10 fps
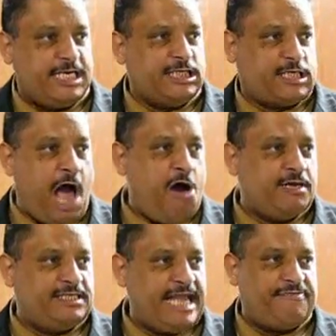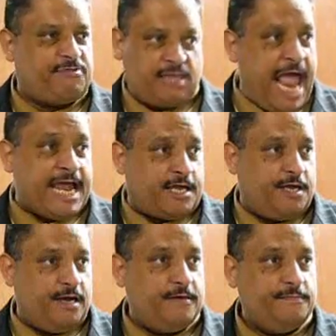I just called to say
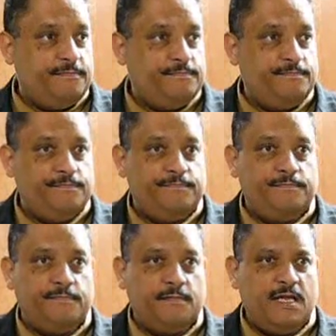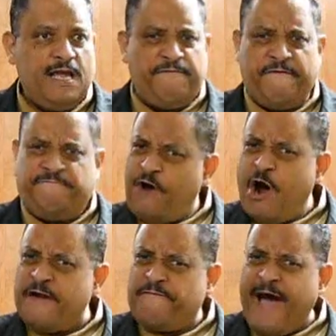thank you. And for
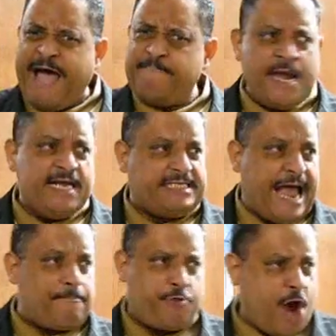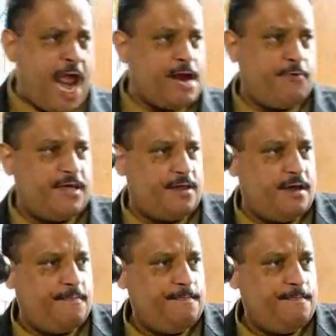45 minutes, I prayed with him.